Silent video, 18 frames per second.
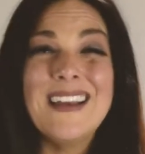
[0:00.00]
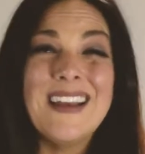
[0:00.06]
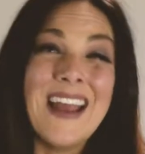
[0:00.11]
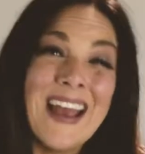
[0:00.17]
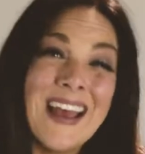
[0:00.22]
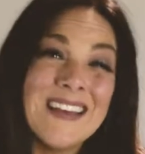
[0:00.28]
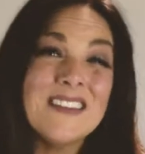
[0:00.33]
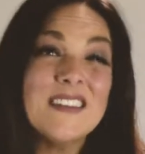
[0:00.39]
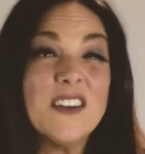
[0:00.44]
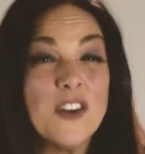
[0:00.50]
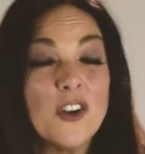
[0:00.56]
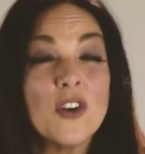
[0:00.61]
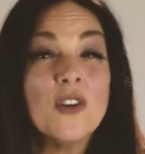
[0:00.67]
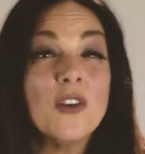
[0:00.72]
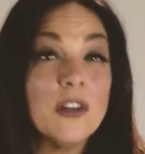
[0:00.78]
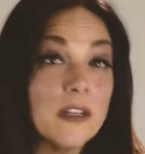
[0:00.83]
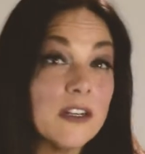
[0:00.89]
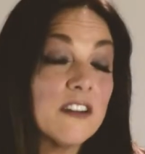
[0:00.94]
Yeah, so you
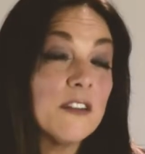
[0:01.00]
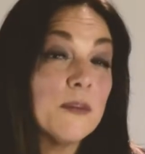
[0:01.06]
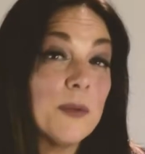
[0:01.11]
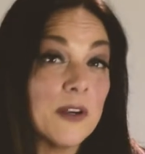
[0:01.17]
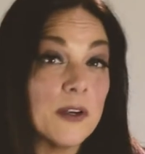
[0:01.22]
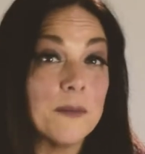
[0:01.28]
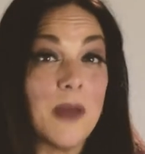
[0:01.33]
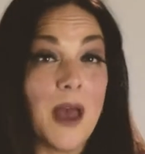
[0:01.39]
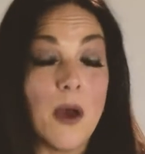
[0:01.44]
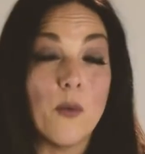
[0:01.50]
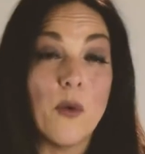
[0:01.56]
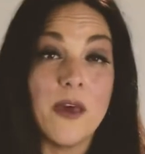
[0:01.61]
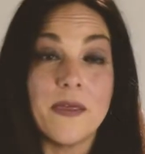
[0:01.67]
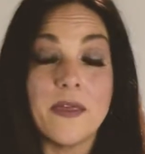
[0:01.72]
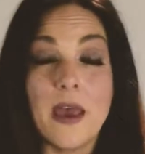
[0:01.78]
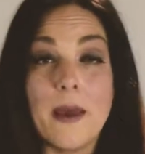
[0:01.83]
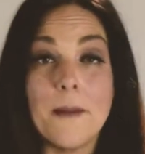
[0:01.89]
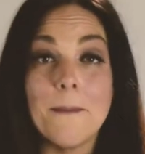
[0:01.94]
could experiment
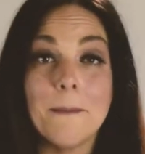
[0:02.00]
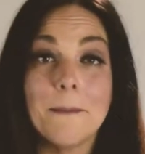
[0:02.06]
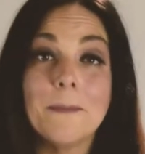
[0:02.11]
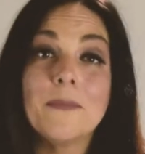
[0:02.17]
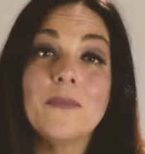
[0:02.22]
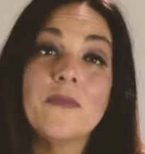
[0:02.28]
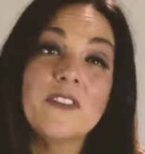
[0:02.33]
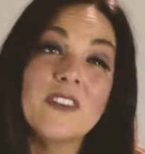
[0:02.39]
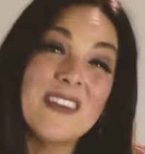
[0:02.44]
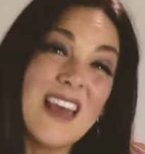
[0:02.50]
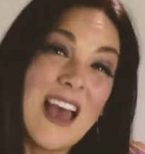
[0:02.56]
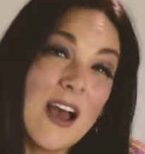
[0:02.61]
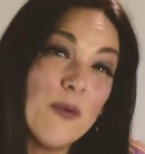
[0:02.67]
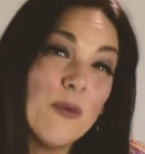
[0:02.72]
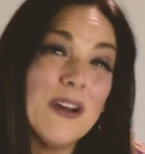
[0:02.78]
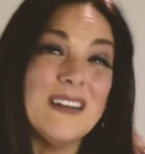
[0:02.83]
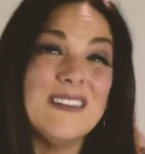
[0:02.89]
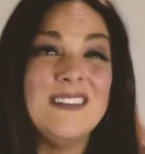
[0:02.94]
with it. So
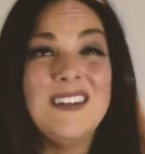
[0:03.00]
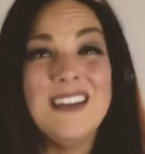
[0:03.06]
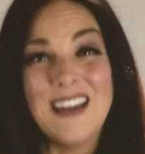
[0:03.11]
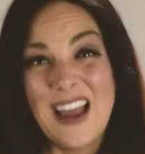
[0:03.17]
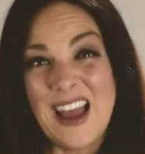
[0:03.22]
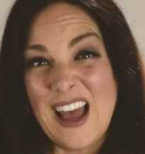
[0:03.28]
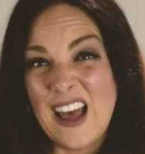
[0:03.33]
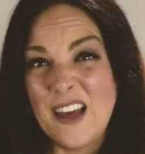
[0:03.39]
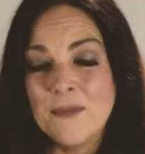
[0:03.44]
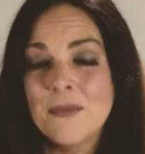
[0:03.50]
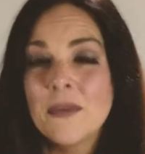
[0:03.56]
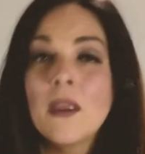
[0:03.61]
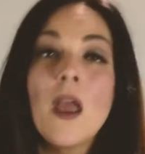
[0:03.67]
that one, yeah.